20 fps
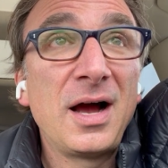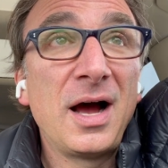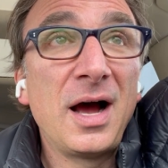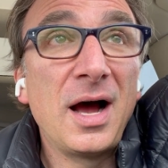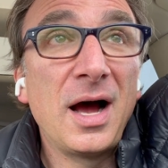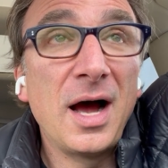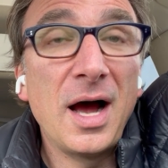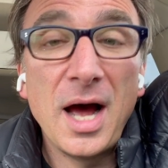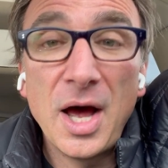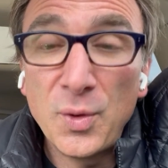
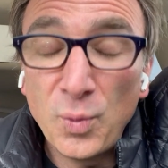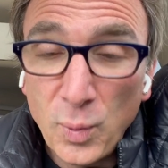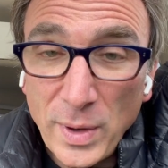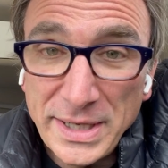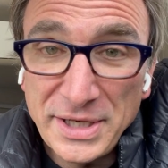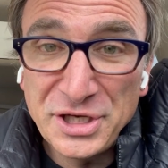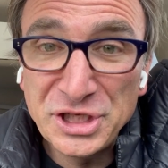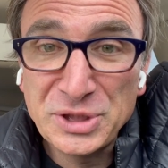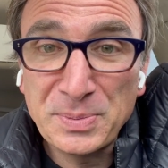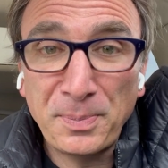uh, on
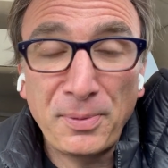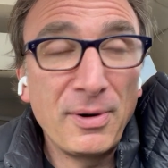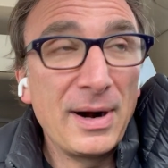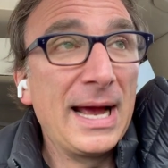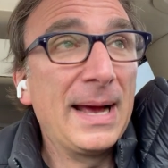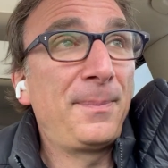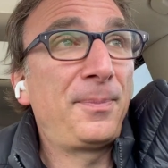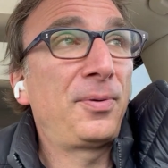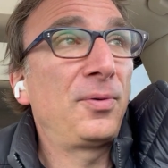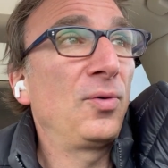witness
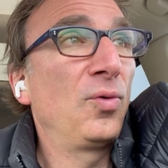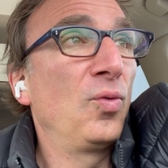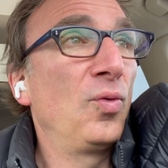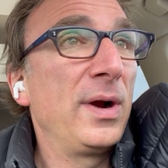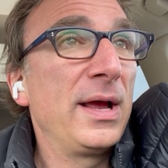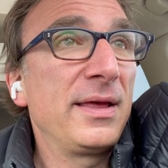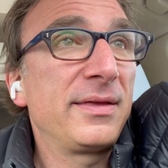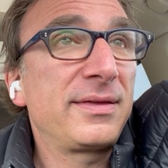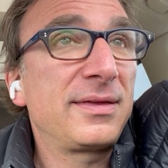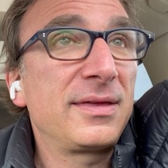prep
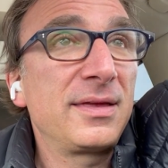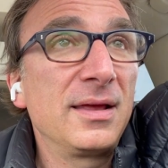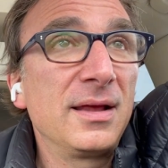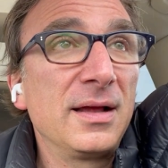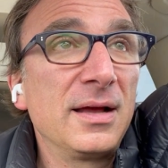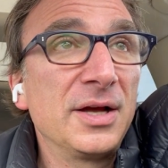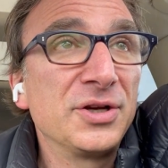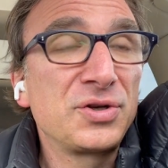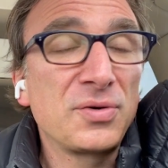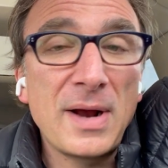with
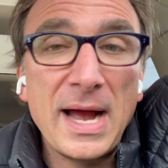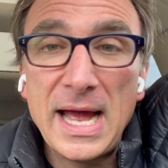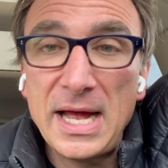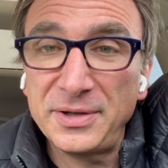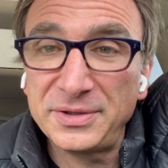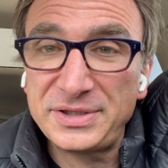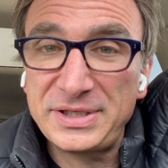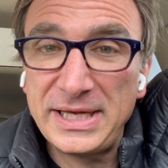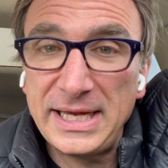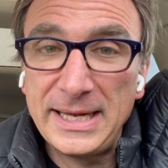a
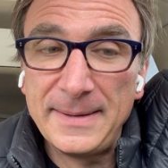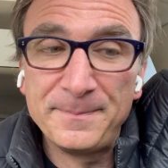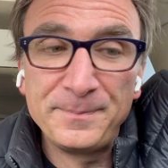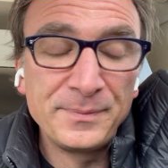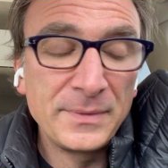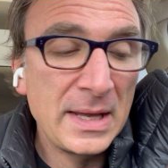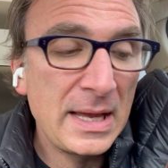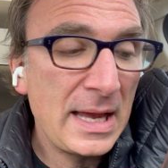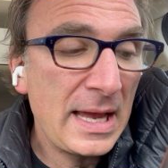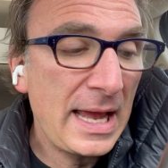trial team